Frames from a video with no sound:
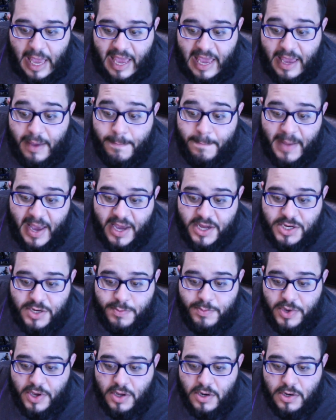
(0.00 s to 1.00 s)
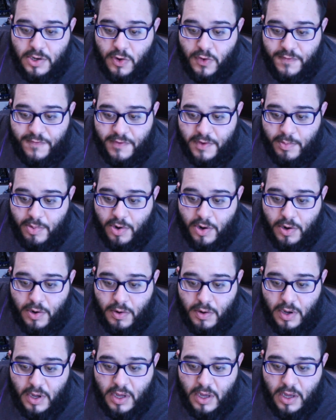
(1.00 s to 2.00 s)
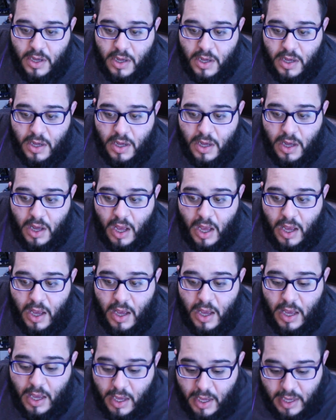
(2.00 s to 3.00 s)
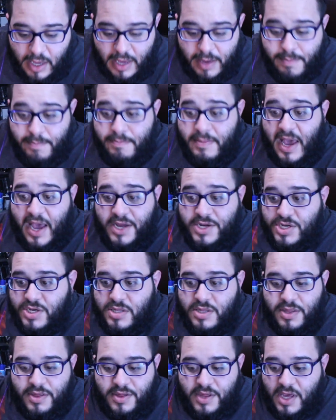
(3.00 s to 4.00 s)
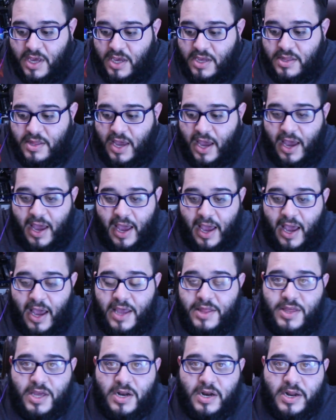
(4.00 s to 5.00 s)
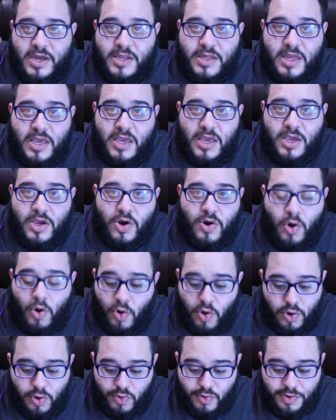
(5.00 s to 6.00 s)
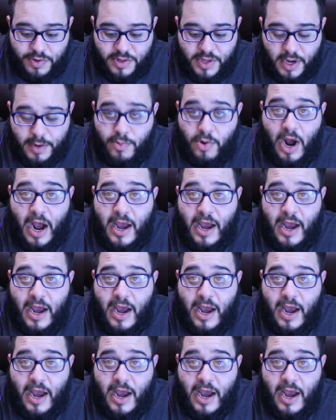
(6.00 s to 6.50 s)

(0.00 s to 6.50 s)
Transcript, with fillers: Imagine being Luffy, bro. Imagine seeing that and then like thinking your whole crew is dead, bro.